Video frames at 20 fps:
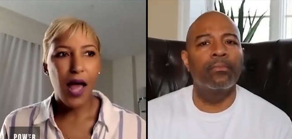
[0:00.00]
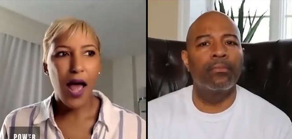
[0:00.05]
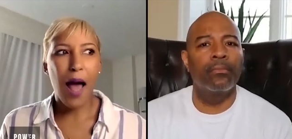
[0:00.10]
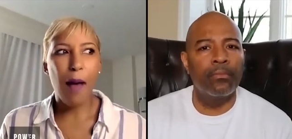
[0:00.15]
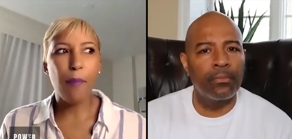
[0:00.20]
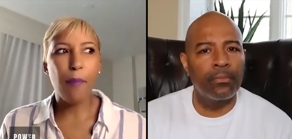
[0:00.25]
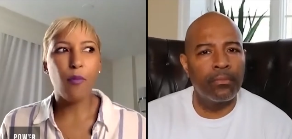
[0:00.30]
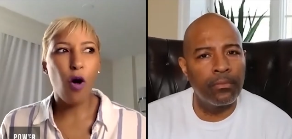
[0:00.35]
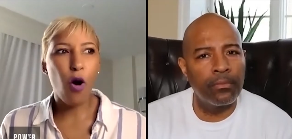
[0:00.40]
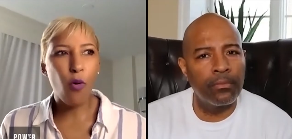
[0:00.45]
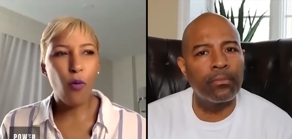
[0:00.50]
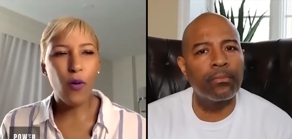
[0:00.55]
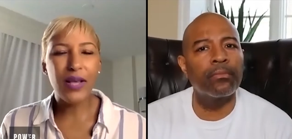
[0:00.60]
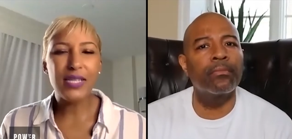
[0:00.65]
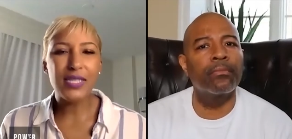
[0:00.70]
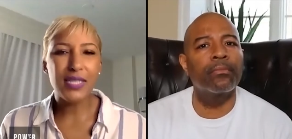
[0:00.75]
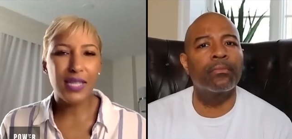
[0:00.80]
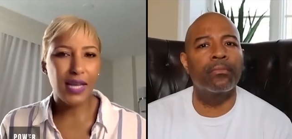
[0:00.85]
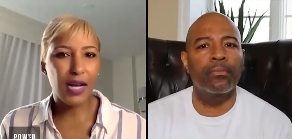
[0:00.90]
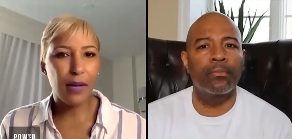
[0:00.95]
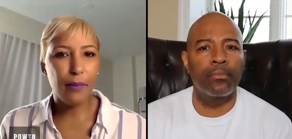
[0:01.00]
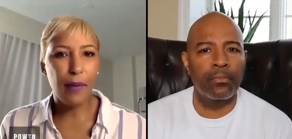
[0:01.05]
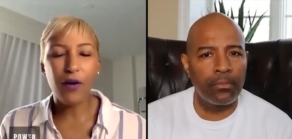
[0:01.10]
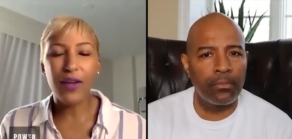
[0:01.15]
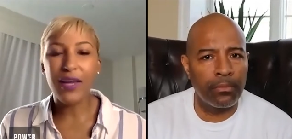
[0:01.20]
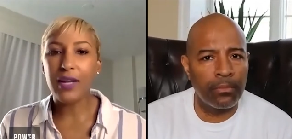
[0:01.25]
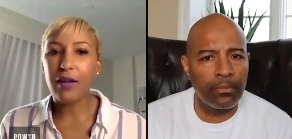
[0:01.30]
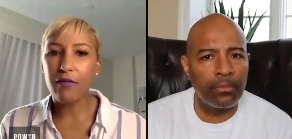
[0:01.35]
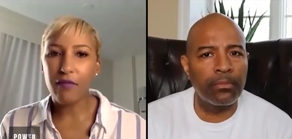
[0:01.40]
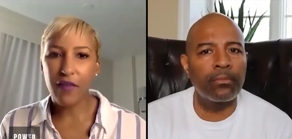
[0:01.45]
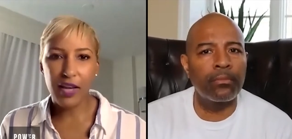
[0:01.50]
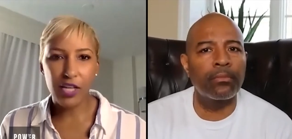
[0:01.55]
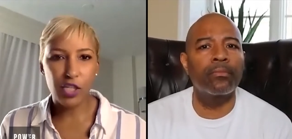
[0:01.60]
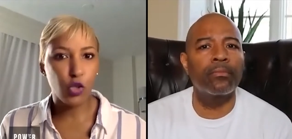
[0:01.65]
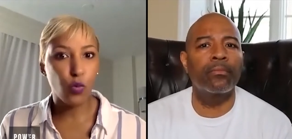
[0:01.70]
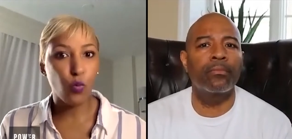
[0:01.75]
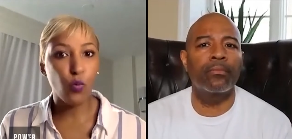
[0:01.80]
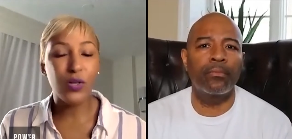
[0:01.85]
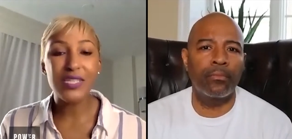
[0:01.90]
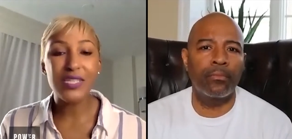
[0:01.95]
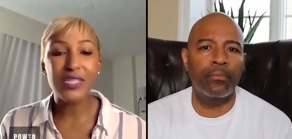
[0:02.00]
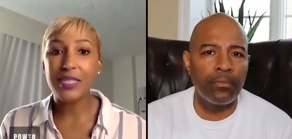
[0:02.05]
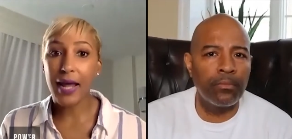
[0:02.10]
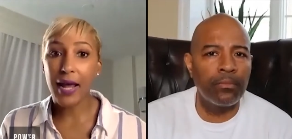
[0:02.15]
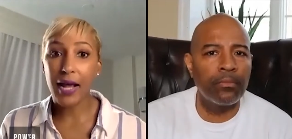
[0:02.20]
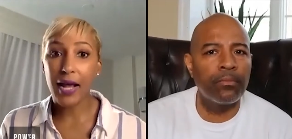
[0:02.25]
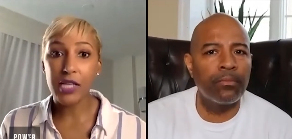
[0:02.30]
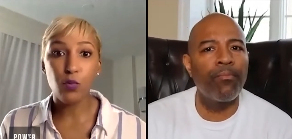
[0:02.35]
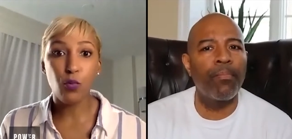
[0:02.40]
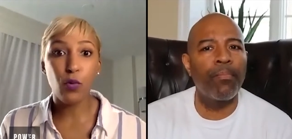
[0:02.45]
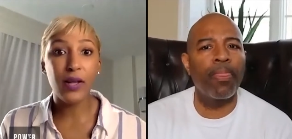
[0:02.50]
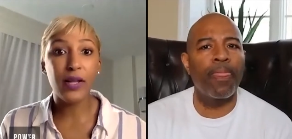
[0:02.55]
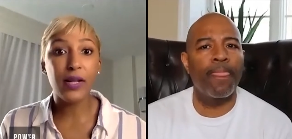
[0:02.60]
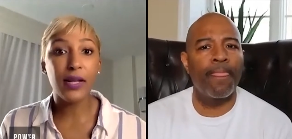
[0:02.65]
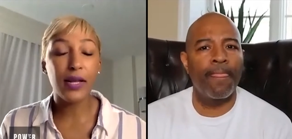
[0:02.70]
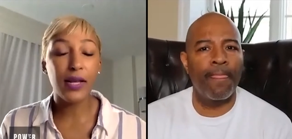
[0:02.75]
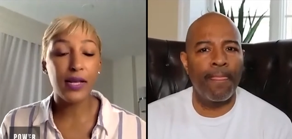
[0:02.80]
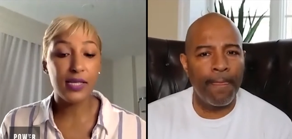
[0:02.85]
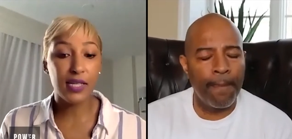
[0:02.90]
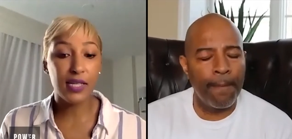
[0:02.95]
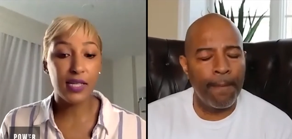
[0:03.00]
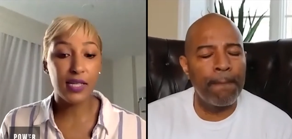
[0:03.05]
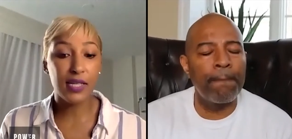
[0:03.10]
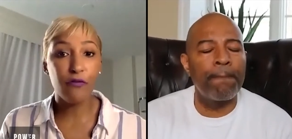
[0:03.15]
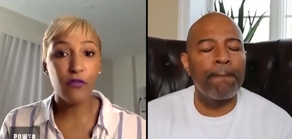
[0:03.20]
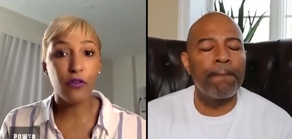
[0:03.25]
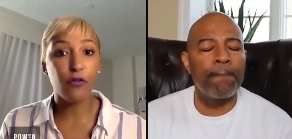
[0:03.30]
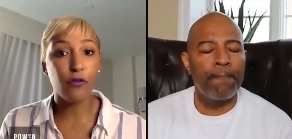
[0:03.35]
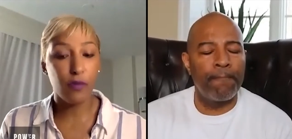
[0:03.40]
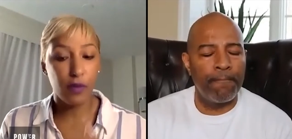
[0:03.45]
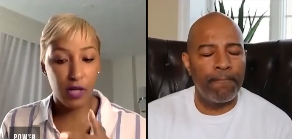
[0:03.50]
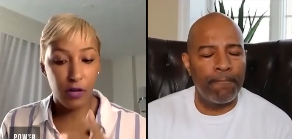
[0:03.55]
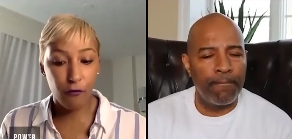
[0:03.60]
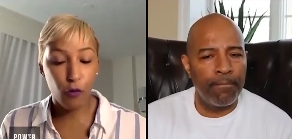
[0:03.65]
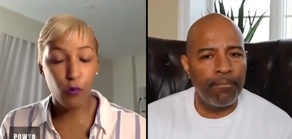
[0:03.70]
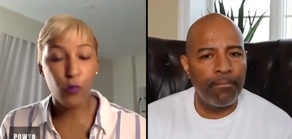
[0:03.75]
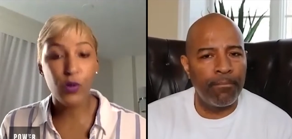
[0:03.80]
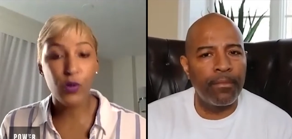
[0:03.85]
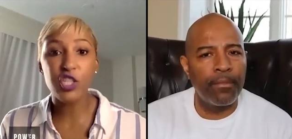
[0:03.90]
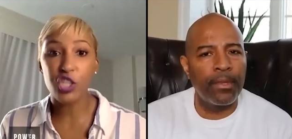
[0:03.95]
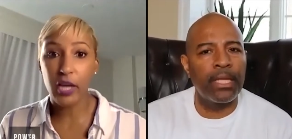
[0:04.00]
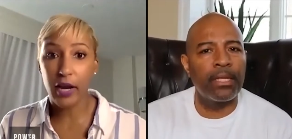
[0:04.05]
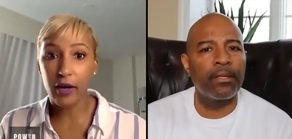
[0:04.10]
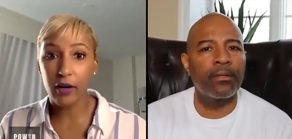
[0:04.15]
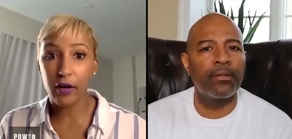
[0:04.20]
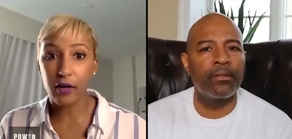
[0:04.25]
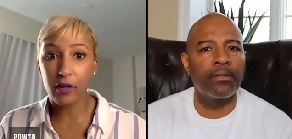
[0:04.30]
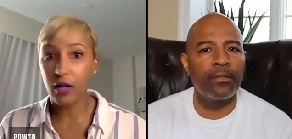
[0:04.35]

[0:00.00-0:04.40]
Speaker 1: I'm always thinking about innovation. What's next? What is a differentiator?